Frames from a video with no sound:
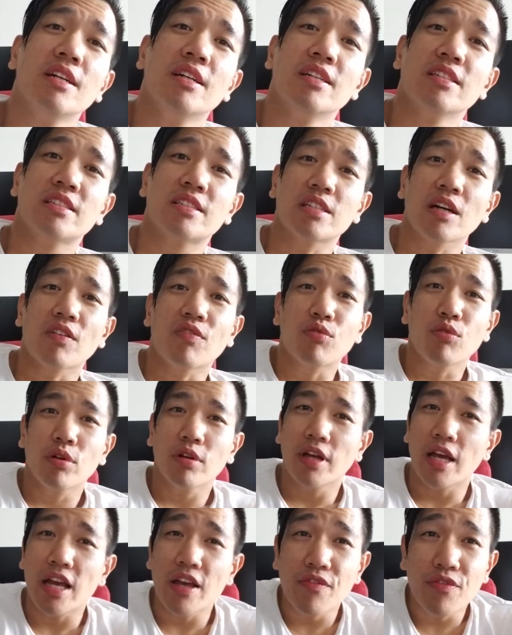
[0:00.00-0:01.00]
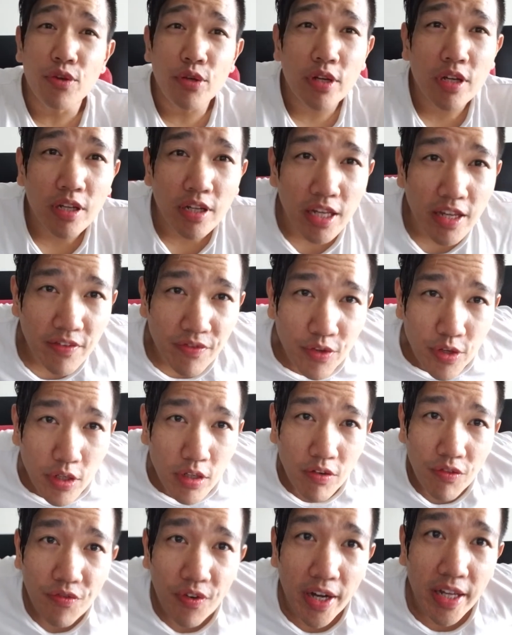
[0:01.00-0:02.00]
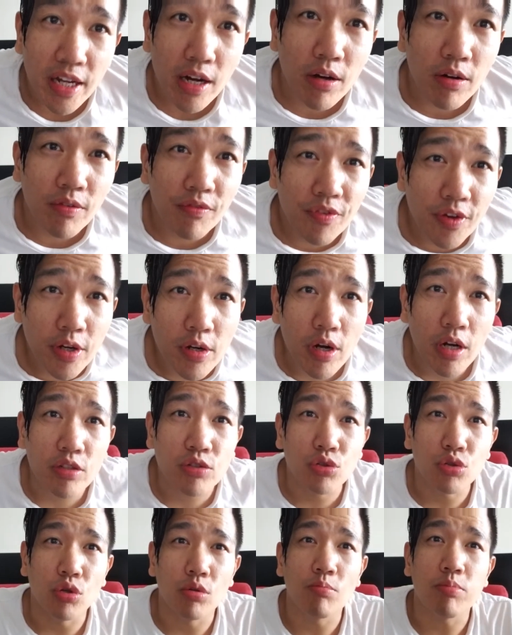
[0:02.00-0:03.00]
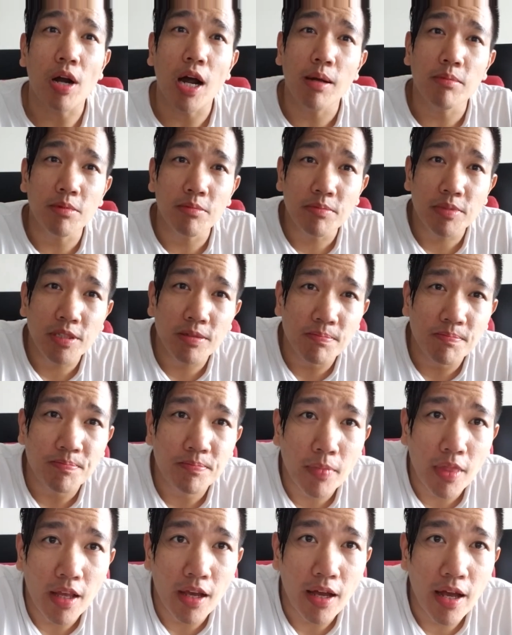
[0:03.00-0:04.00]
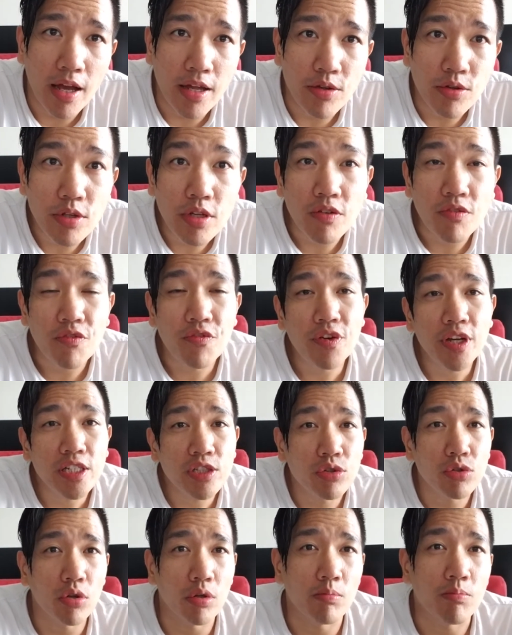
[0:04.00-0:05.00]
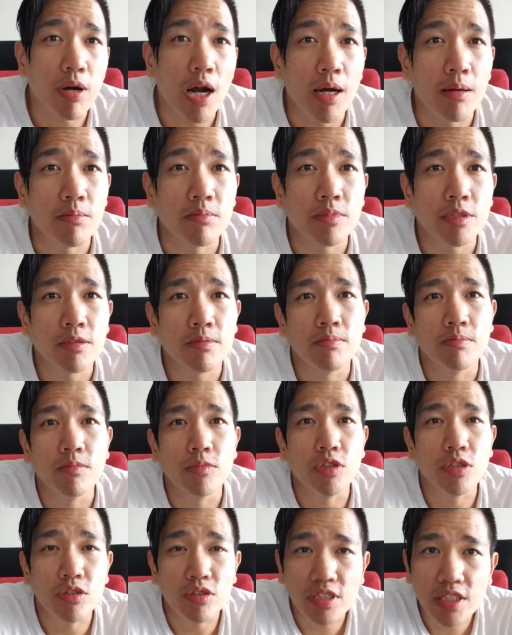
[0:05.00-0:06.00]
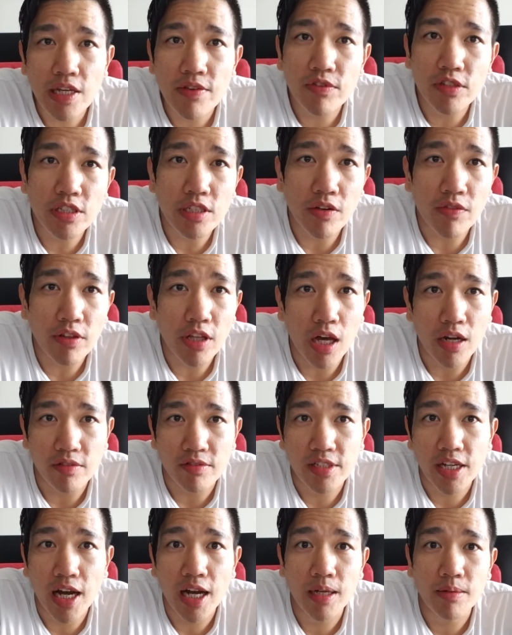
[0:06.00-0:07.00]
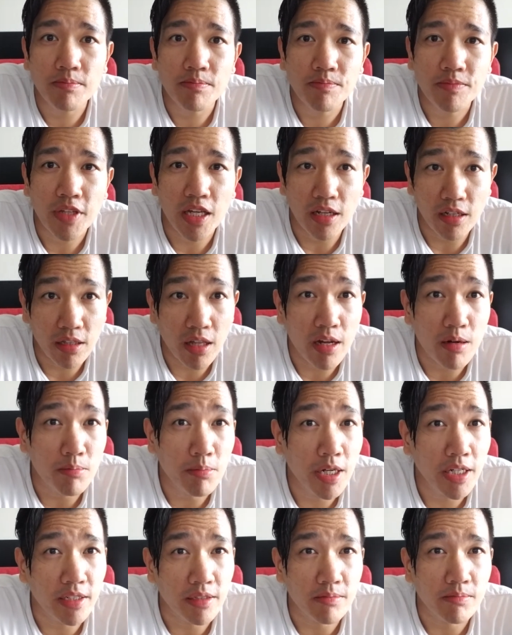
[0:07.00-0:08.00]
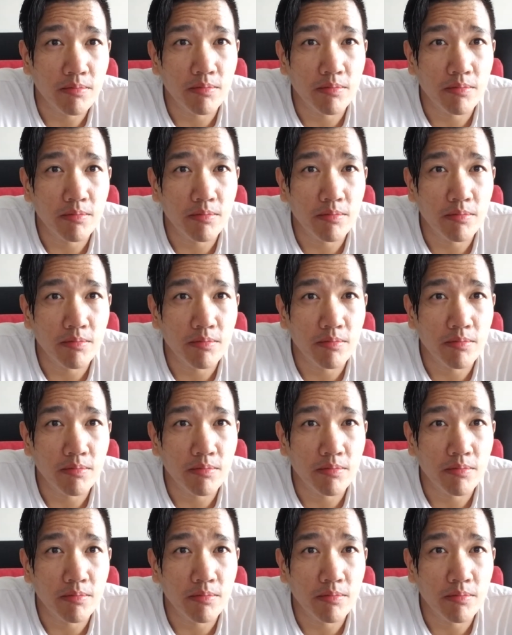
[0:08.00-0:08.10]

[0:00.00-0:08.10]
self if you could if you could find out figure out your own problems and you can fix your own problems, you save yourself a lot of time and a lot of money.